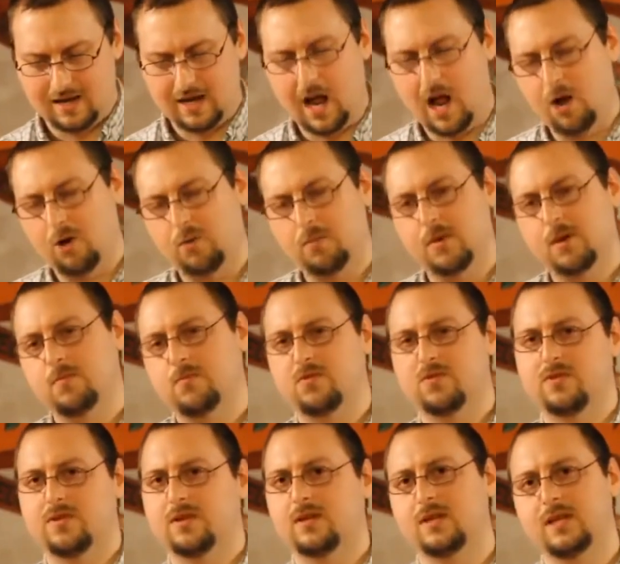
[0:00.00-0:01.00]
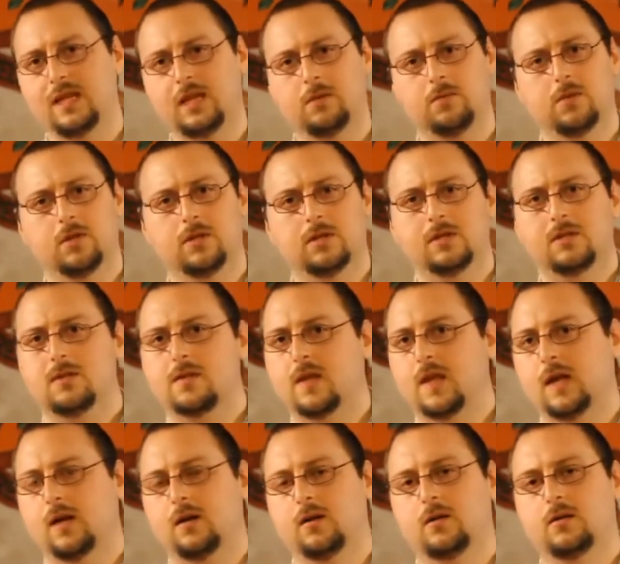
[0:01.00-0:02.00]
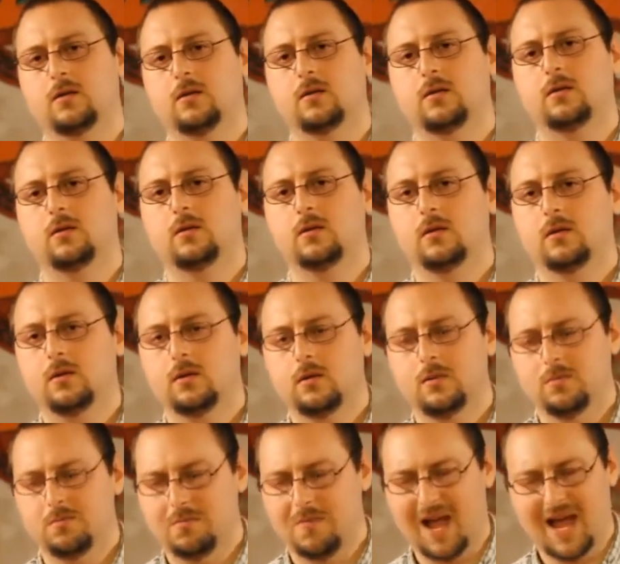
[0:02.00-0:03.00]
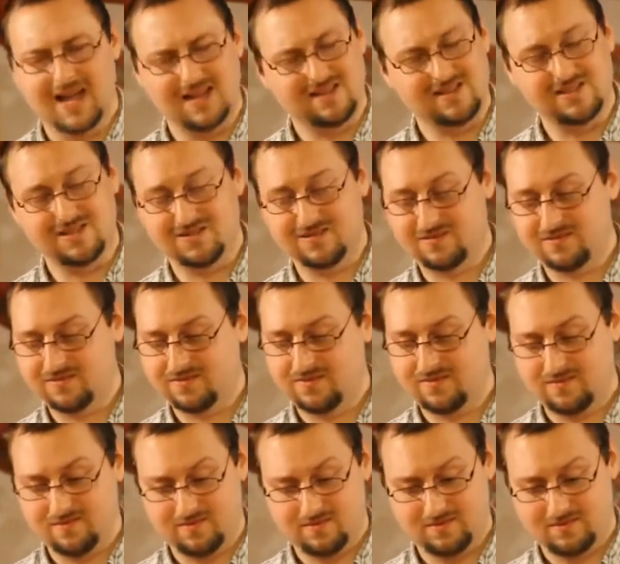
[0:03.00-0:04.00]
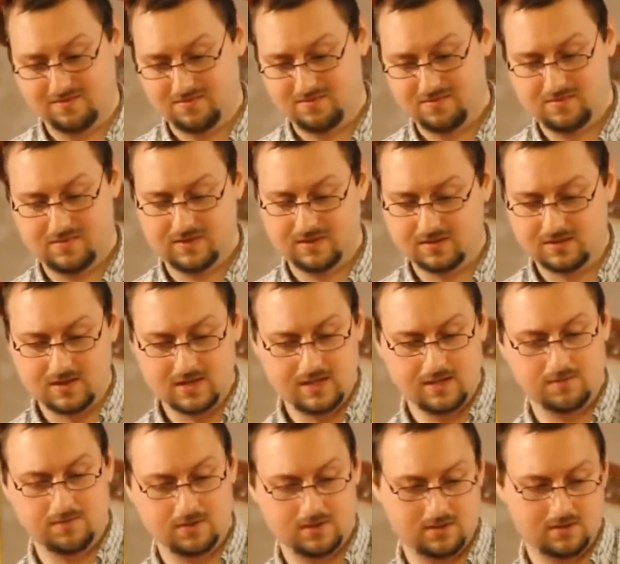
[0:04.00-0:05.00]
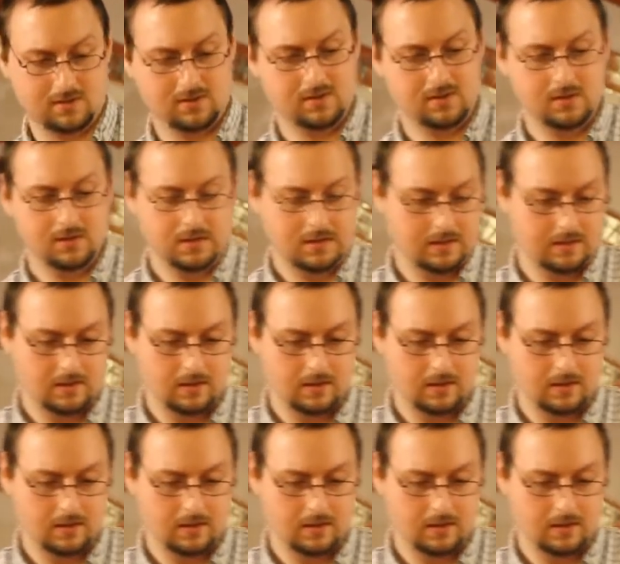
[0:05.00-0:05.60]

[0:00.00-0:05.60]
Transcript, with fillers: And I remember the demons there. Massive demons.